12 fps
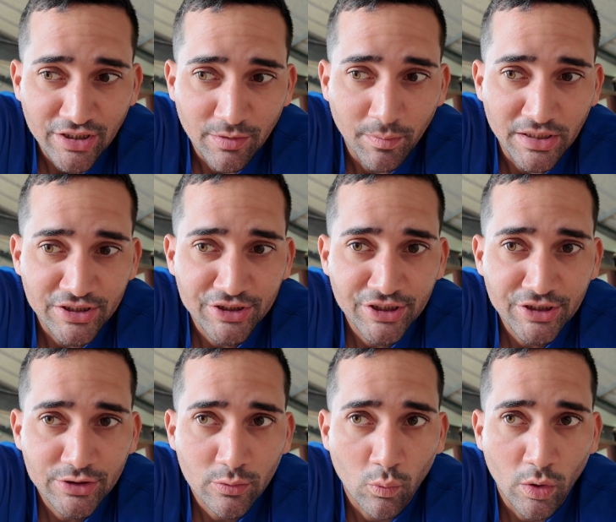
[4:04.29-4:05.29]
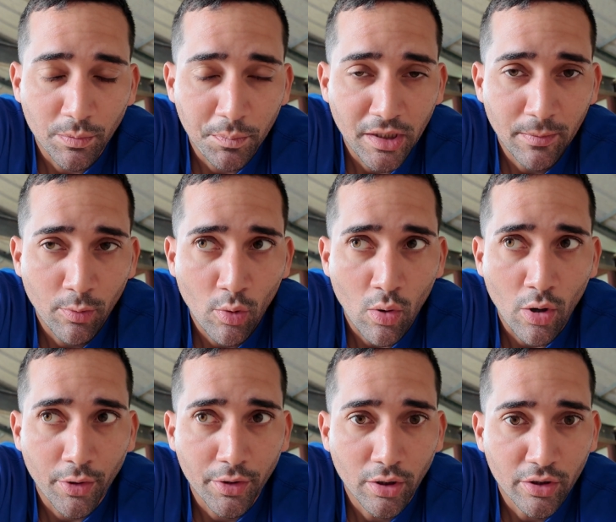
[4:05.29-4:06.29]
in the messages what people
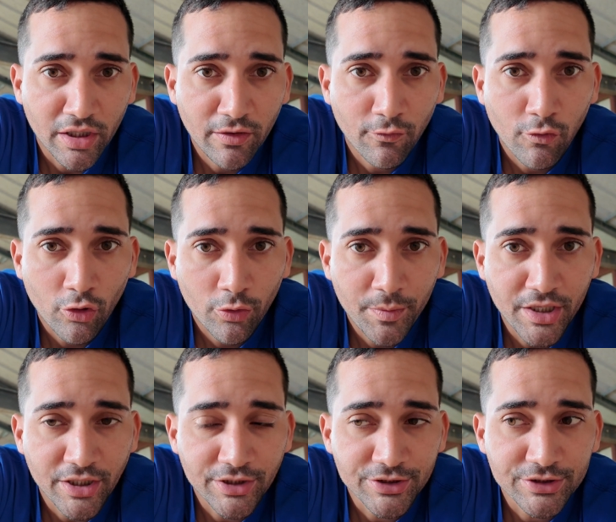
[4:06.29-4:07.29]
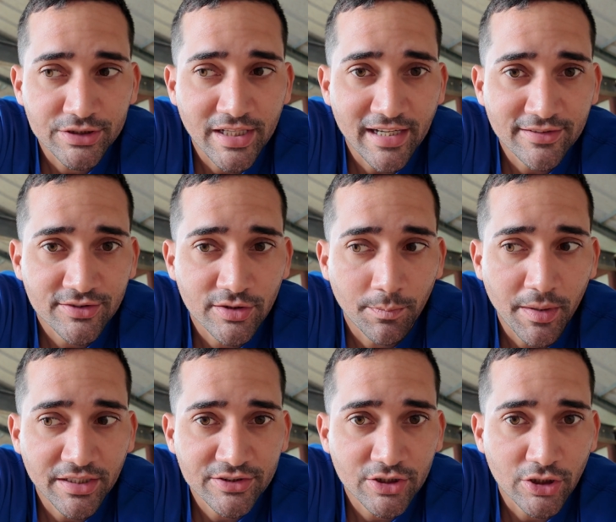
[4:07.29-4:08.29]
are looking for, because that's the
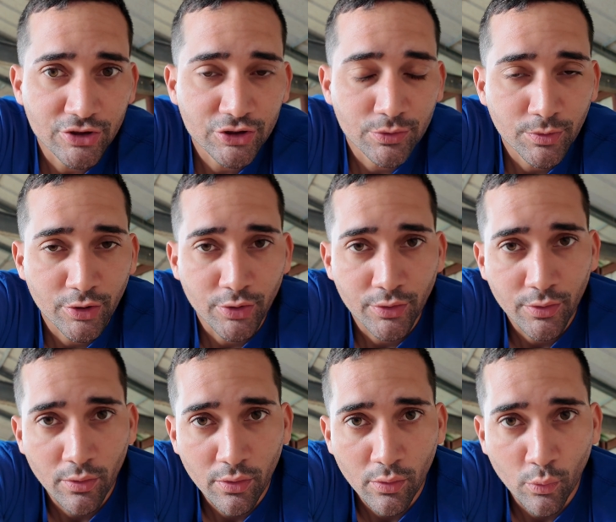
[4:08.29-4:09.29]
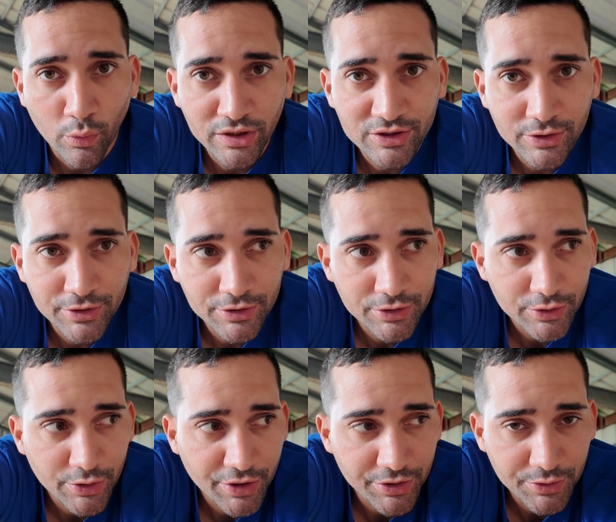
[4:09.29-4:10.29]
best customer research
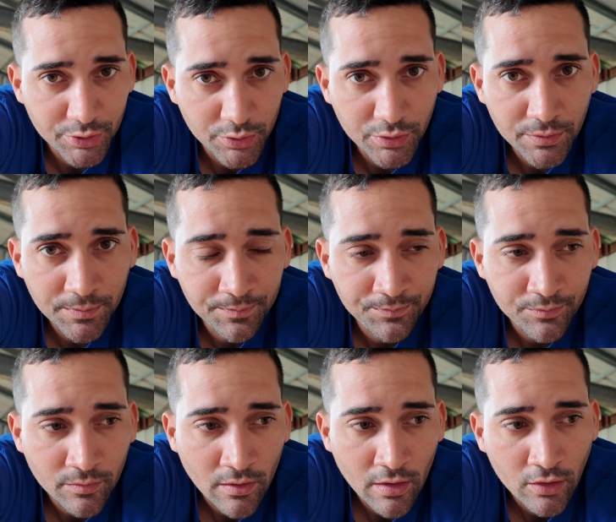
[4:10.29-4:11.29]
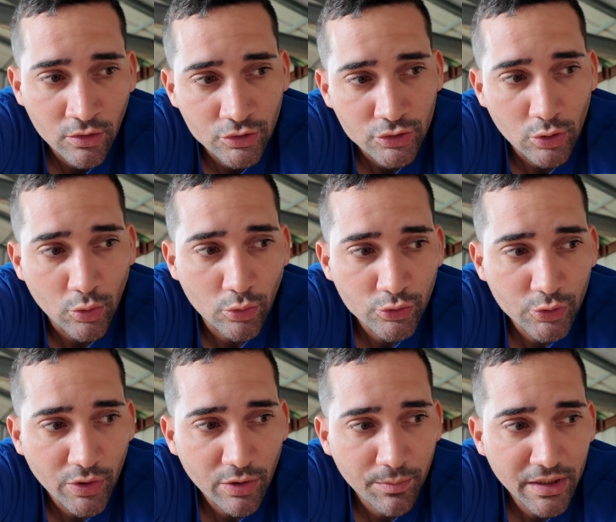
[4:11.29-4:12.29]
you can do. So don't
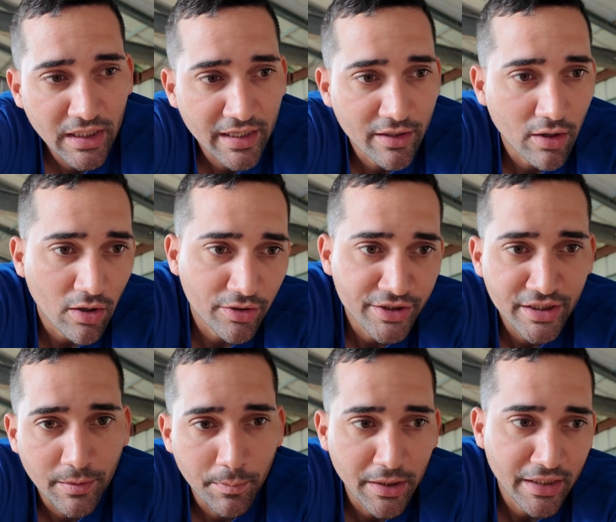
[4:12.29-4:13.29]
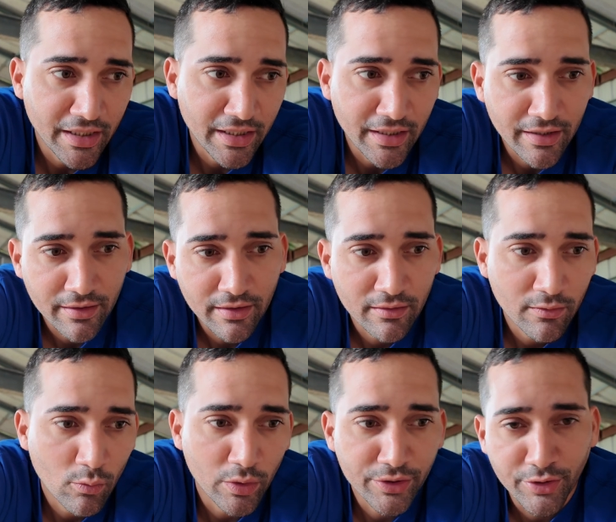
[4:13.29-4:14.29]
try to be like all nitty picky
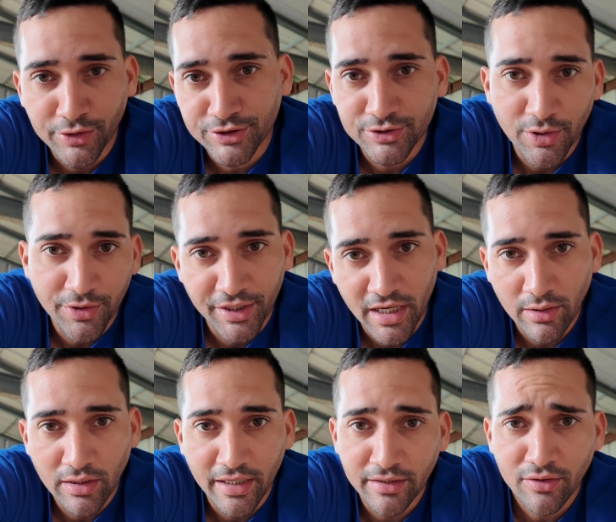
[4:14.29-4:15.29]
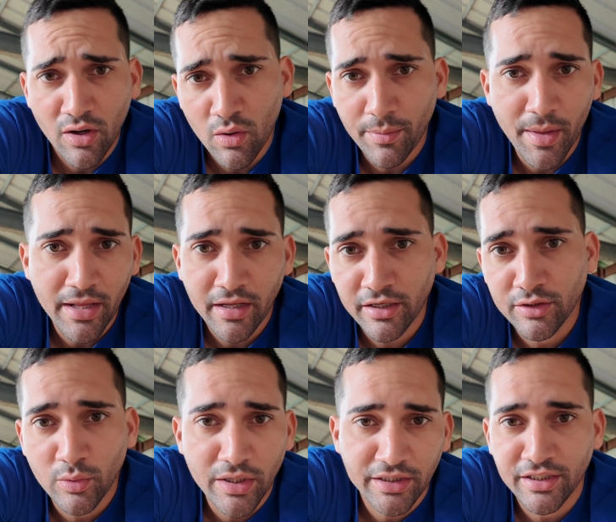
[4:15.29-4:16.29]
when you're starting out. Like, no, I'm not gonna
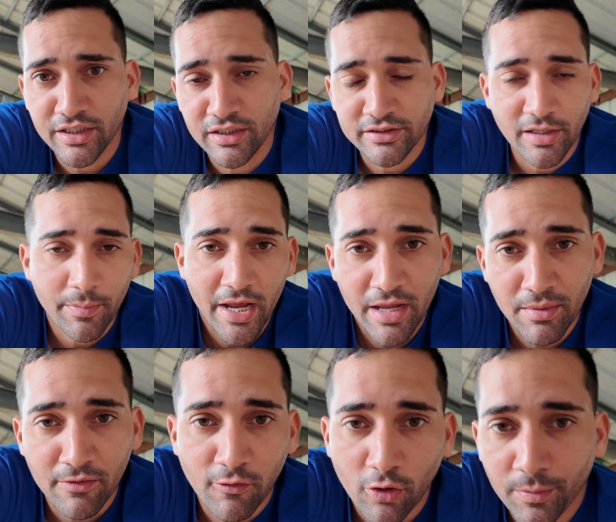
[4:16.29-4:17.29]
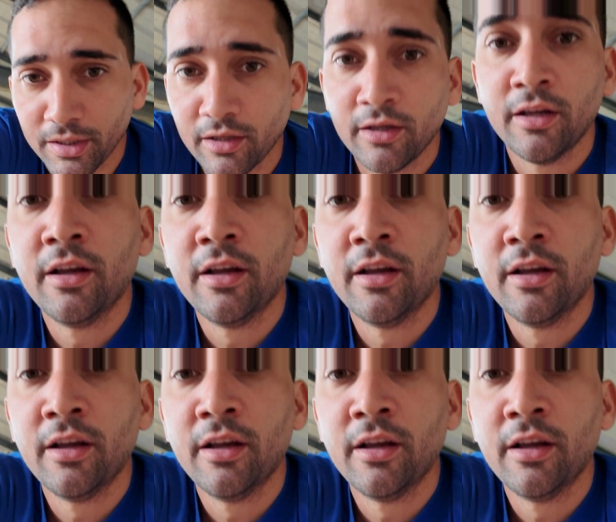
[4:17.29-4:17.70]
do anything unless they pay me for me.